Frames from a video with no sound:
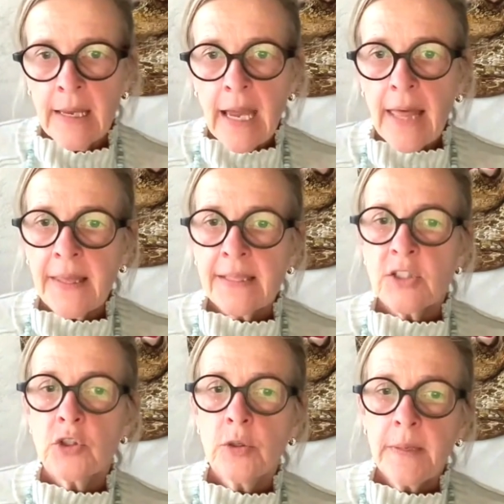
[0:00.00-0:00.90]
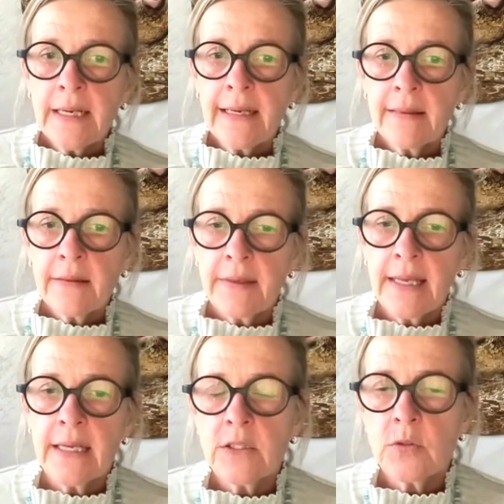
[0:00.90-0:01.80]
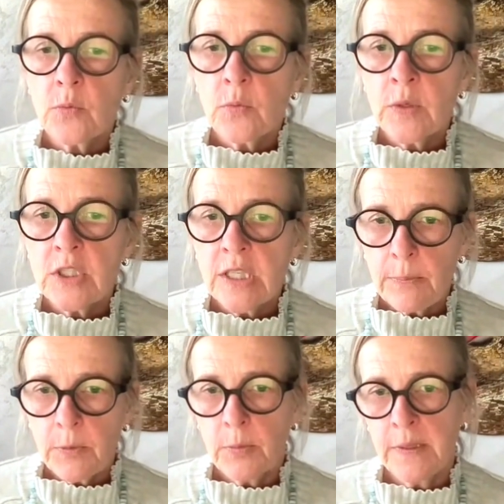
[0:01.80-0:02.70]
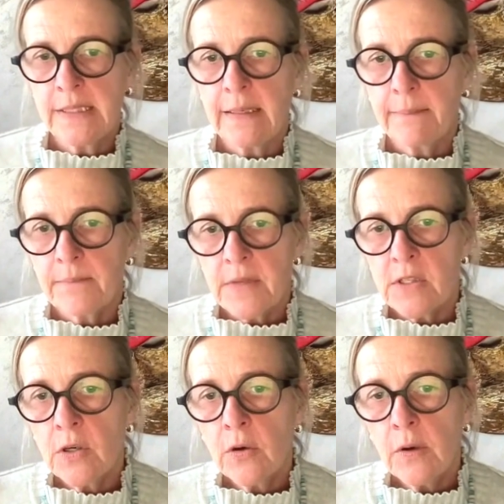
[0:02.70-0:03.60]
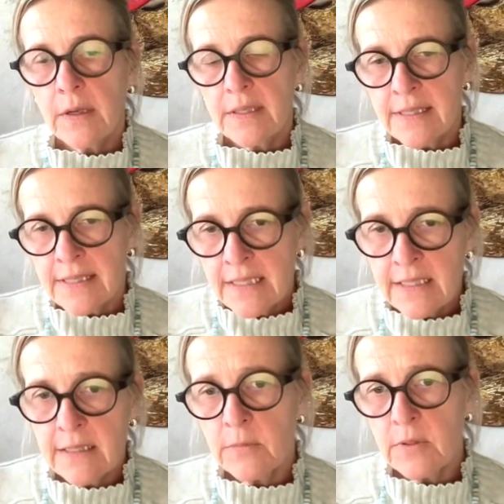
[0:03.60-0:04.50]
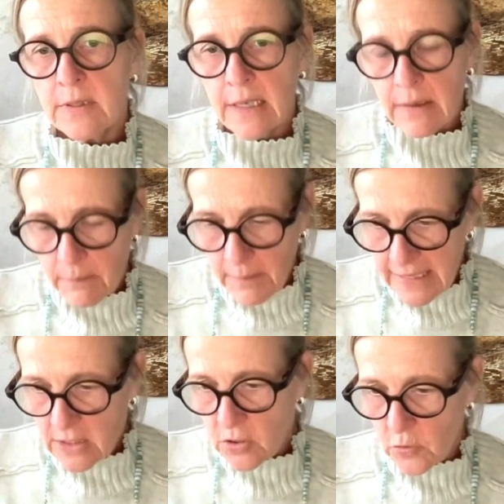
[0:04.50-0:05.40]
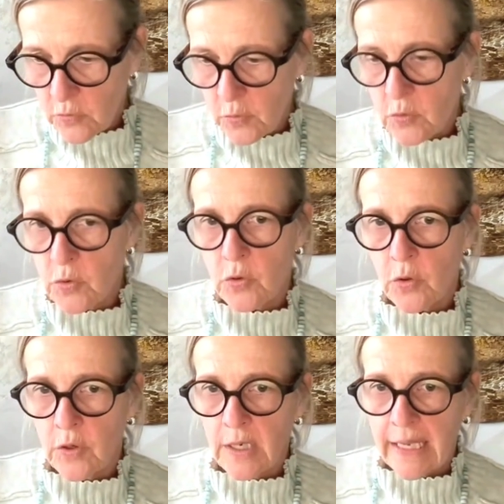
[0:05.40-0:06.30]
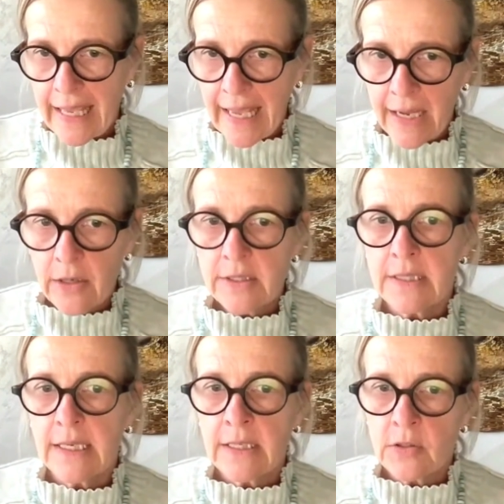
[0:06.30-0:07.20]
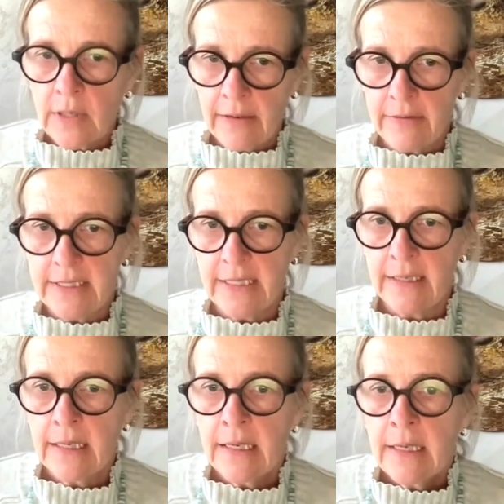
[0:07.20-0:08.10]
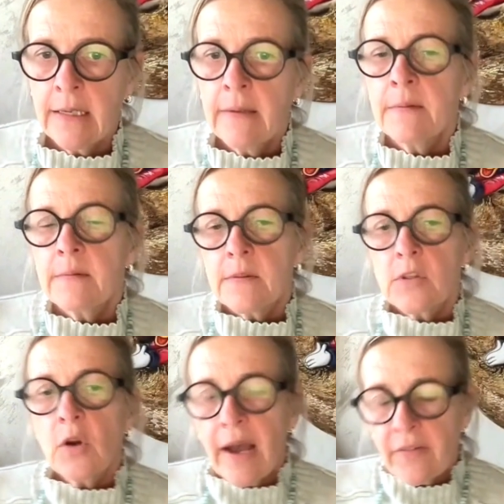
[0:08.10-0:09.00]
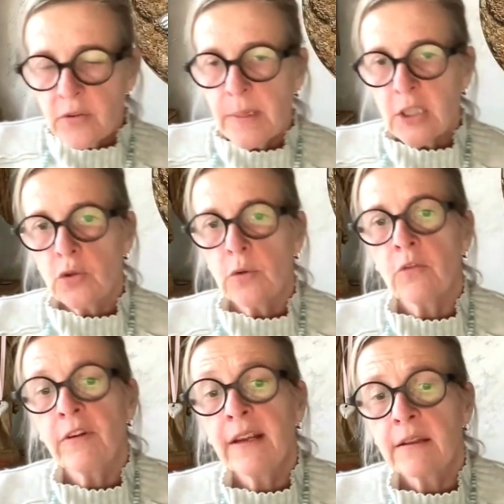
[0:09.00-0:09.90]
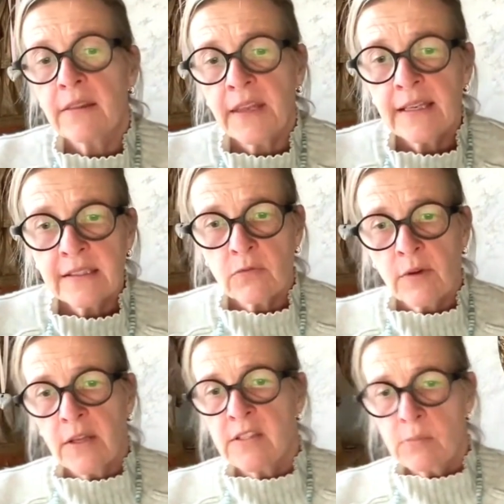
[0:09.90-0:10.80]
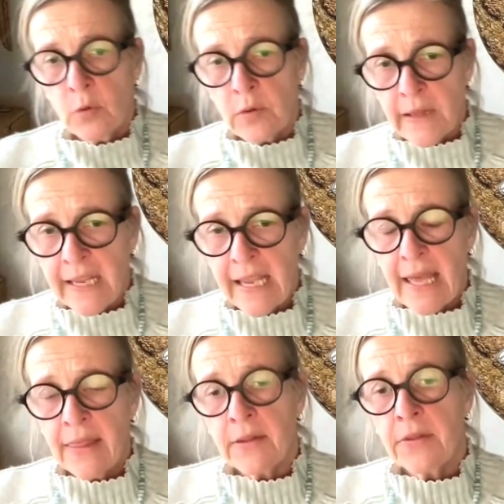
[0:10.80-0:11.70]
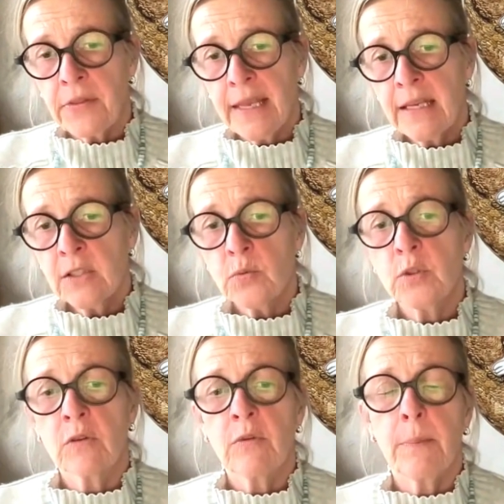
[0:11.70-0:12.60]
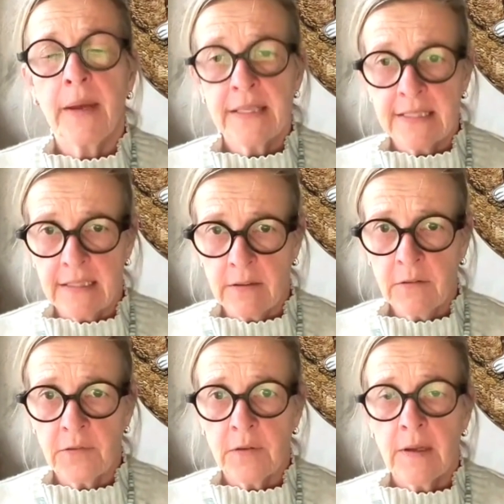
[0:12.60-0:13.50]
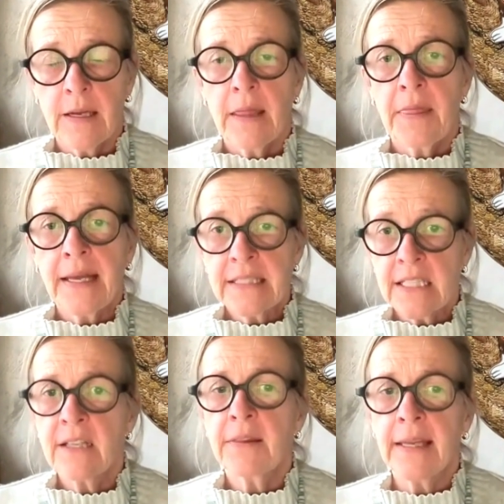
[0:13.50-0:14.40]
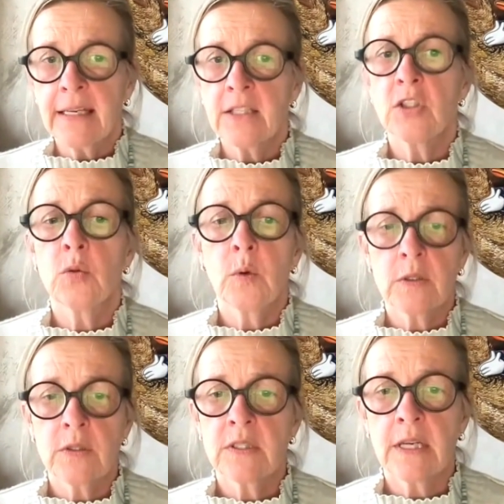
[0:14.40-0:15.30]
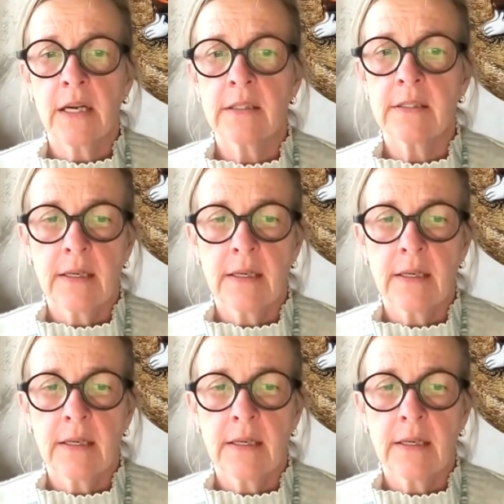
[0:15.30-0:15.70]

And that's typically the things which keep you busy. So systems must serve you to turn chaos into clarity. You have to make sure things run smoothly, and the things which are repetitive, that's the things you want to start